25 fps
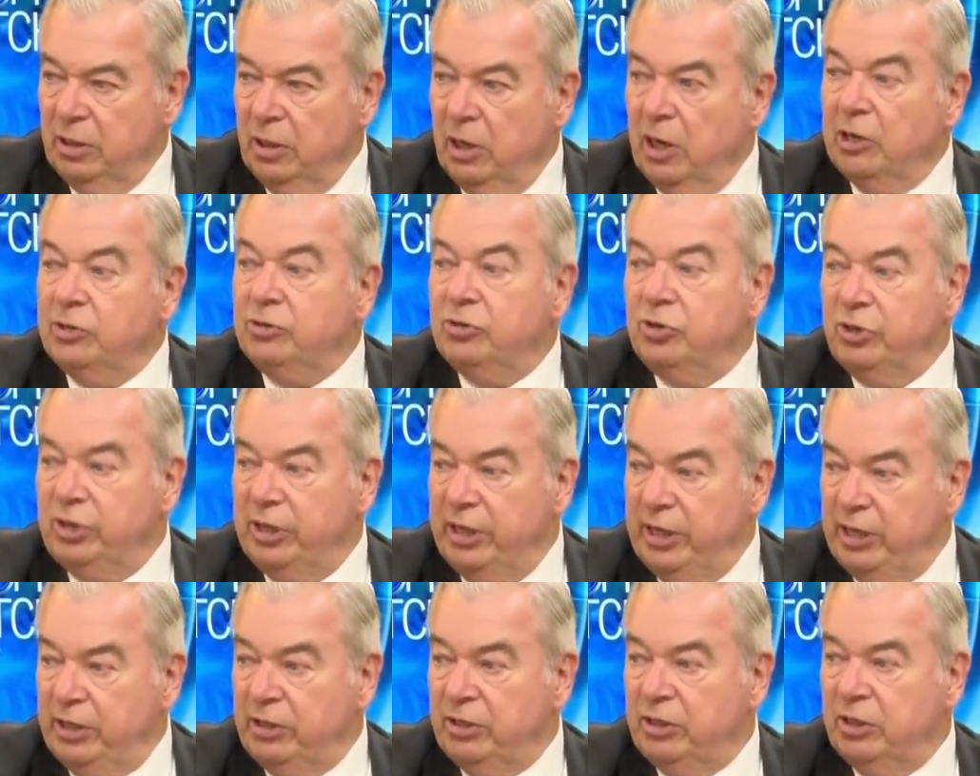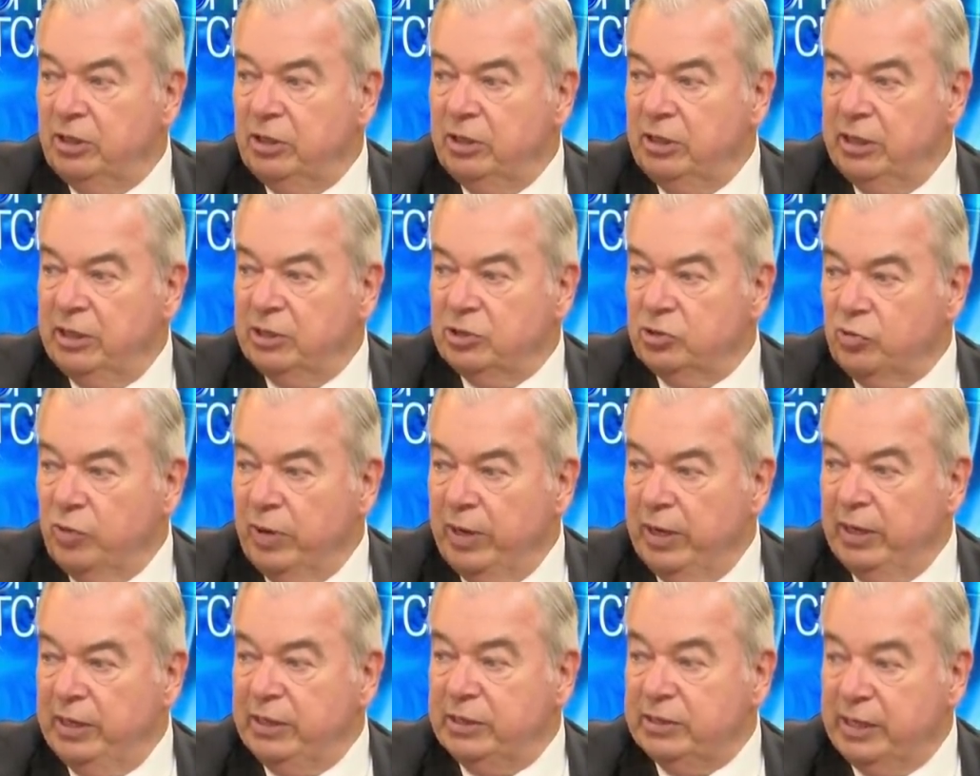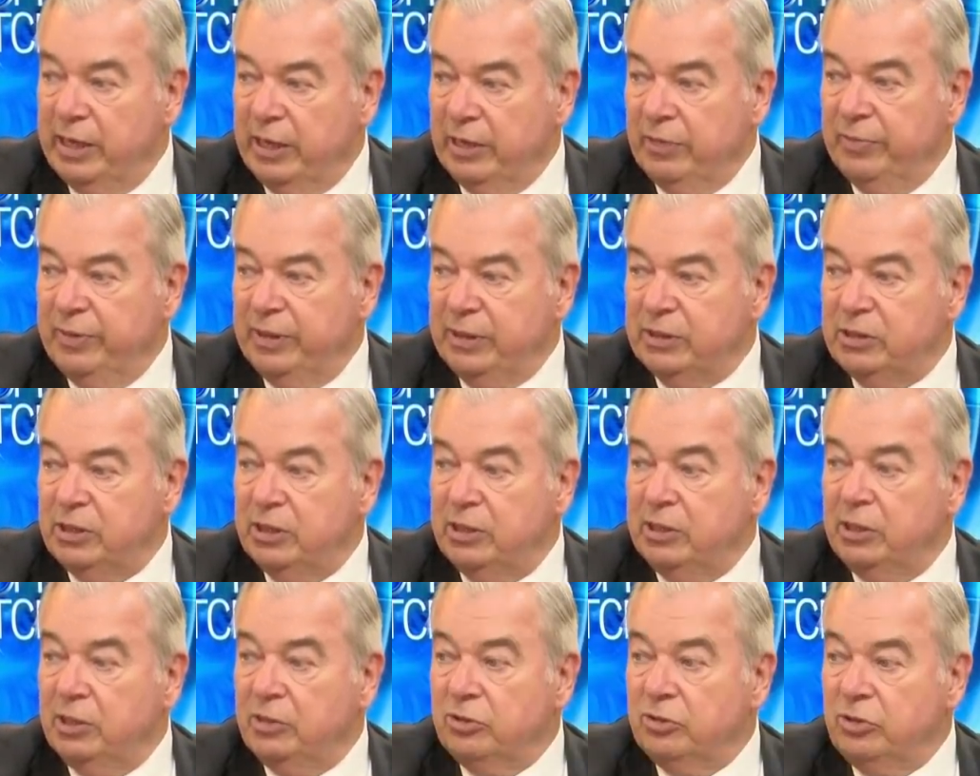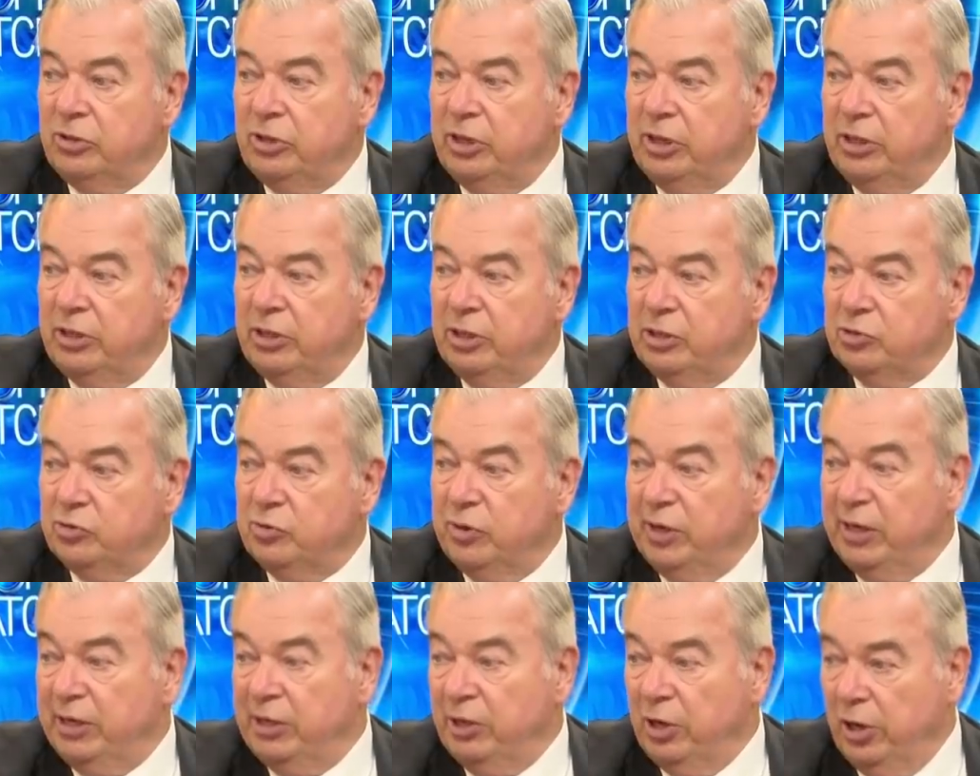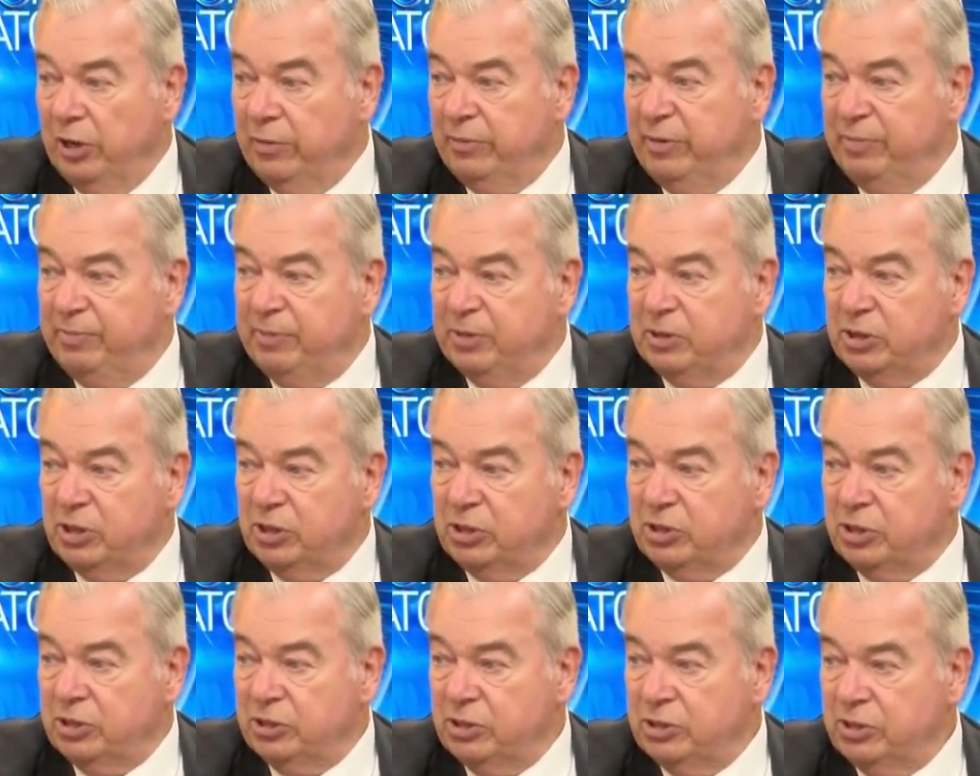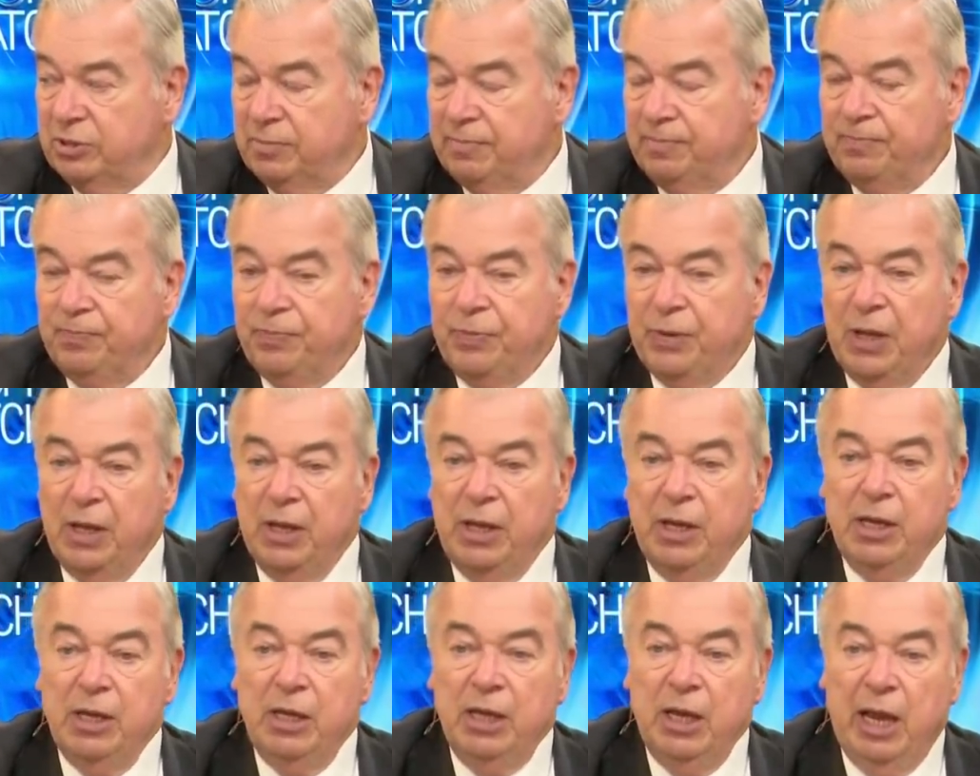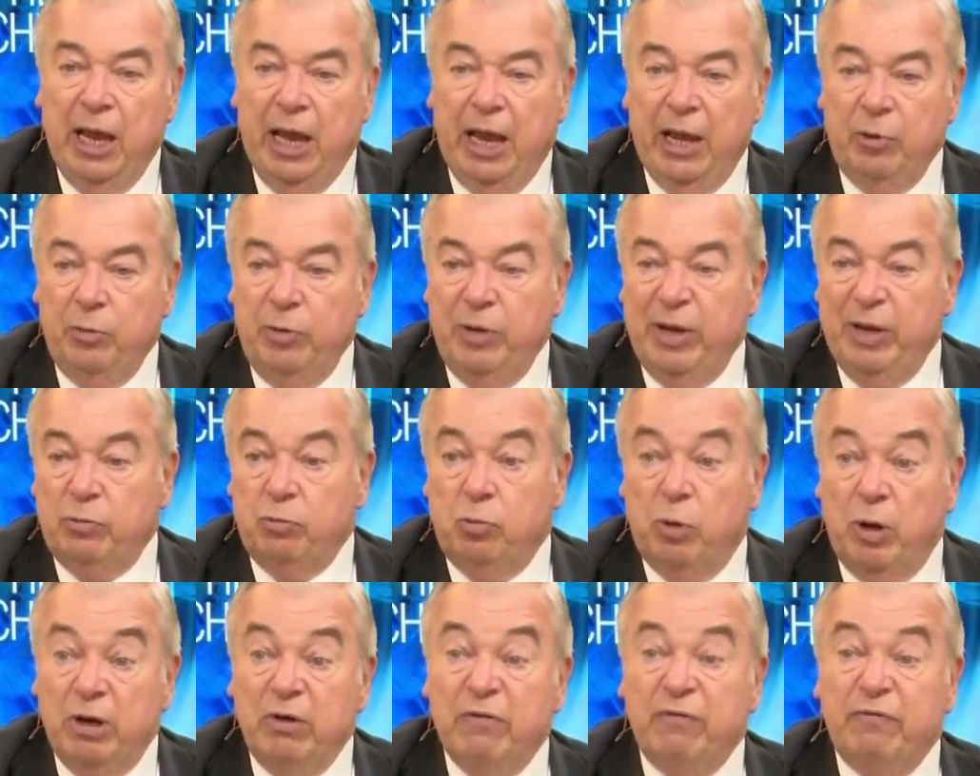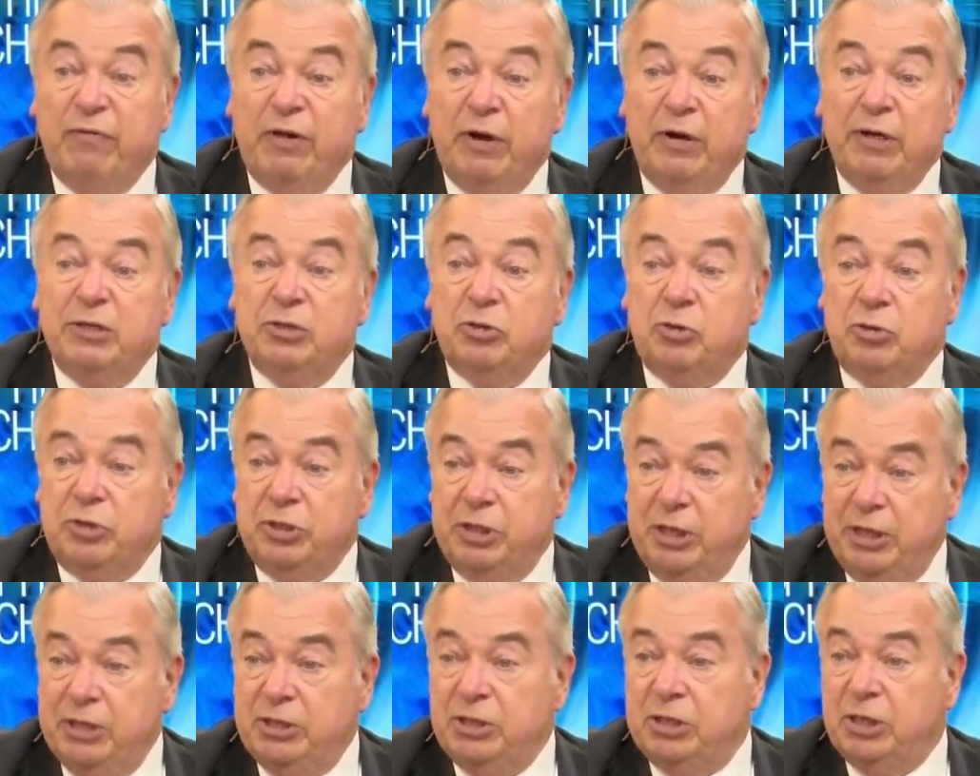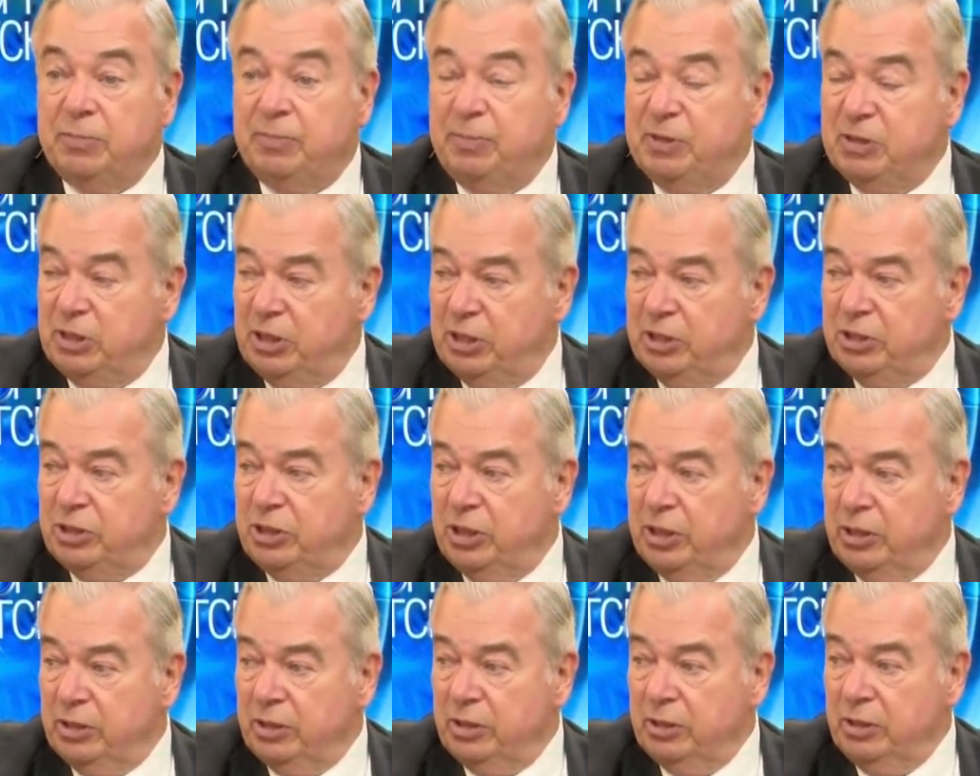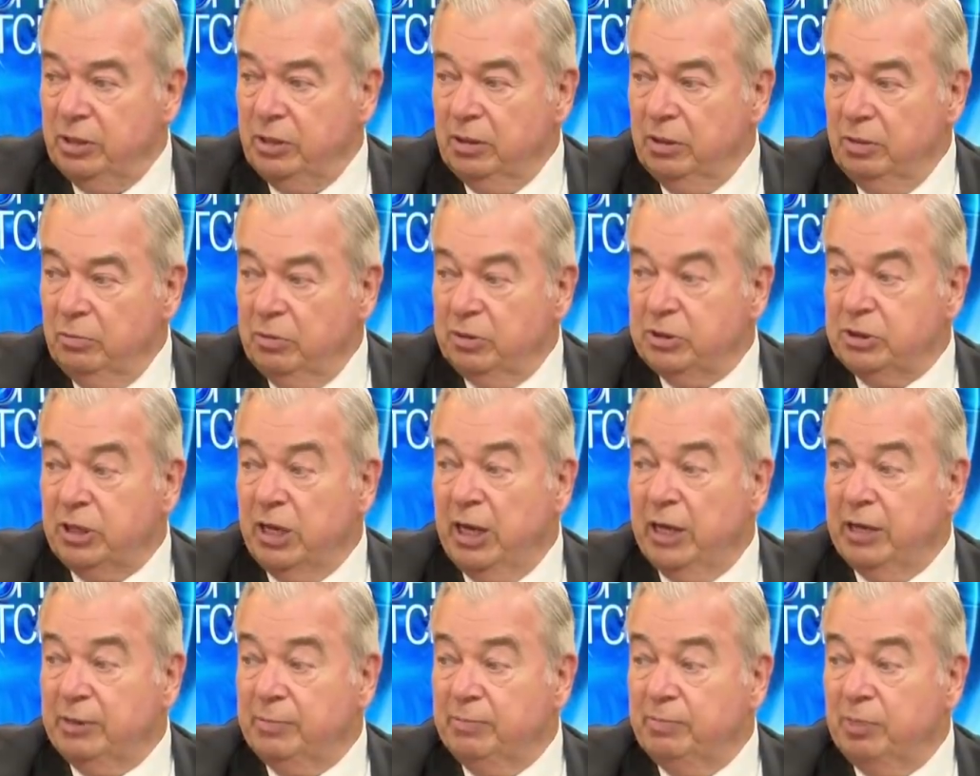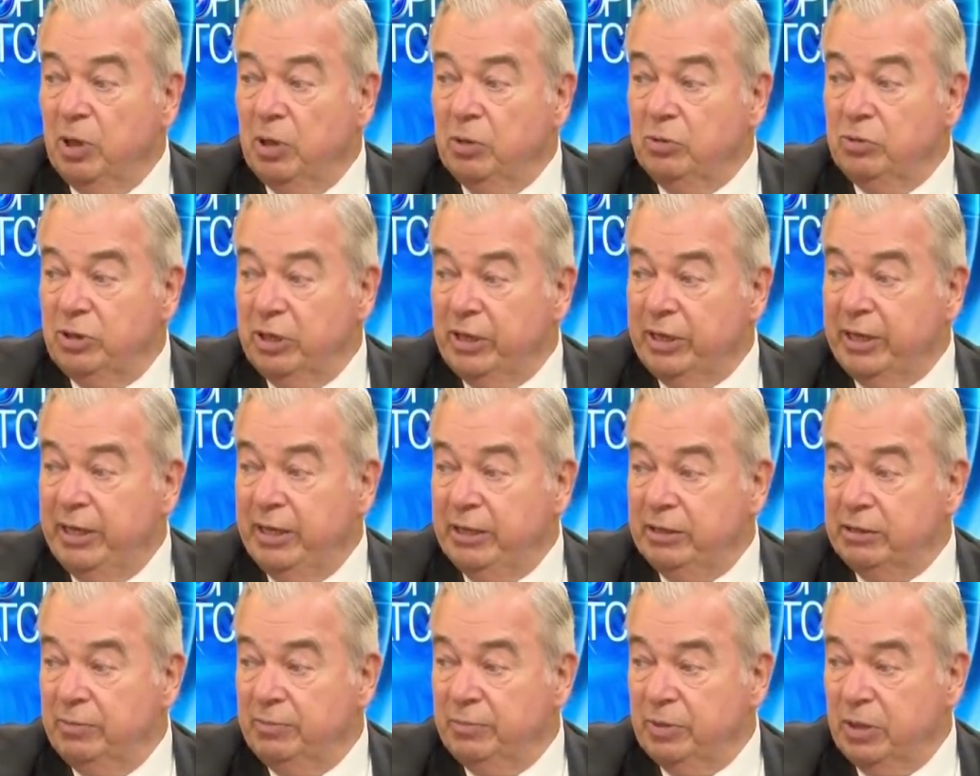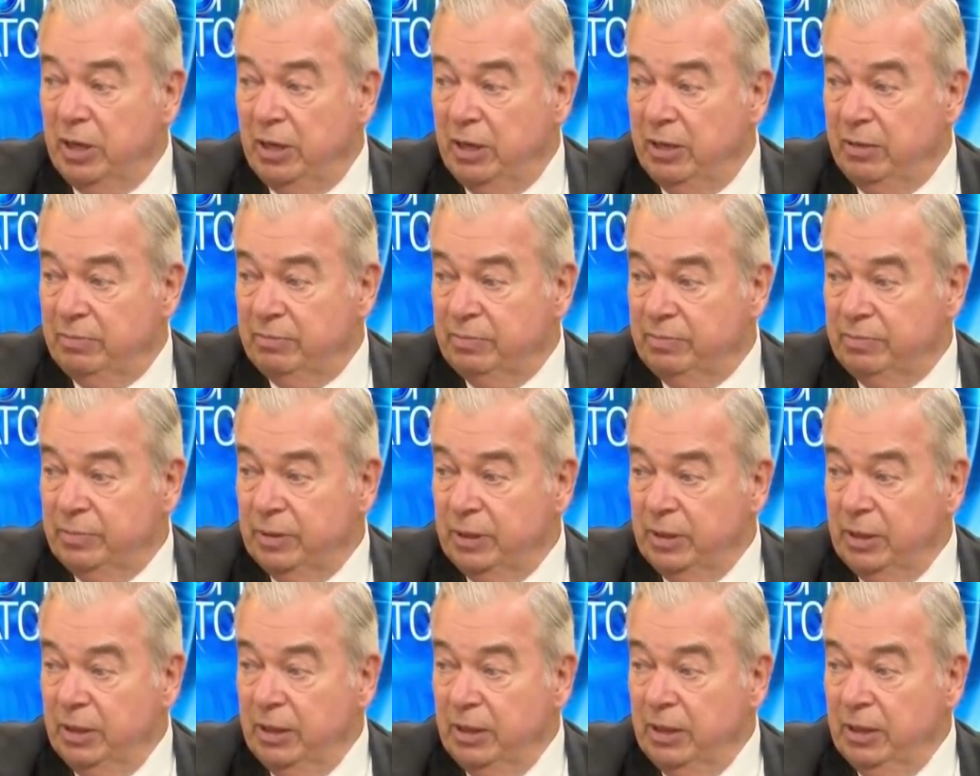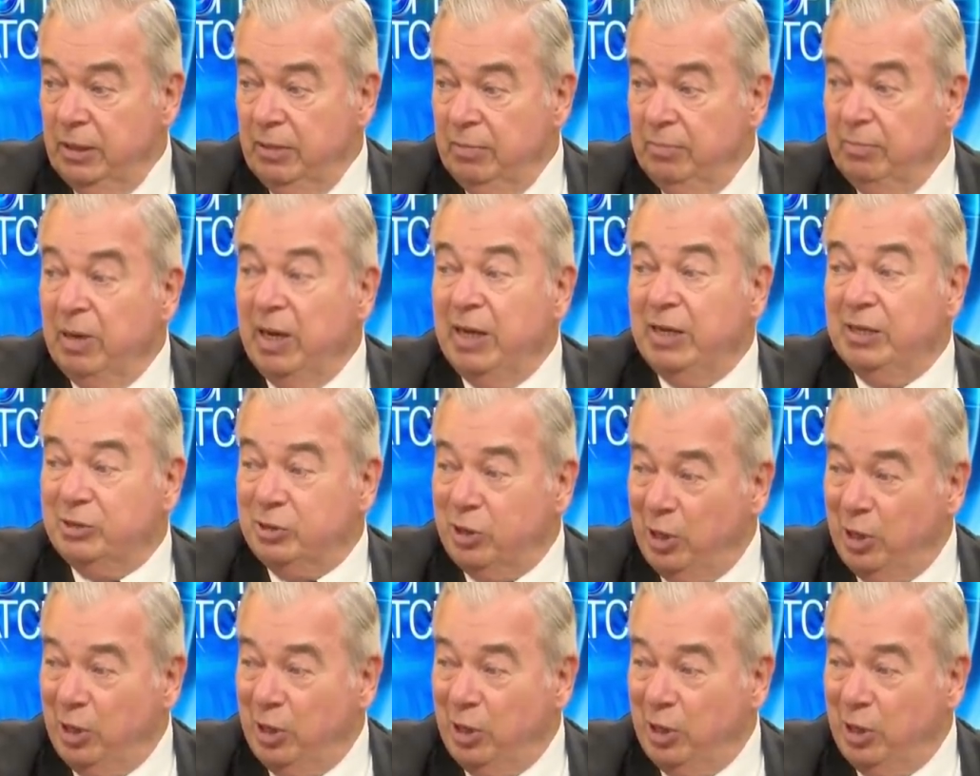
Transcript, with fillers: underneath the Israeli settlements and underneath Israeli army positions. And we had one very strategic position which got blown to kingdom come by a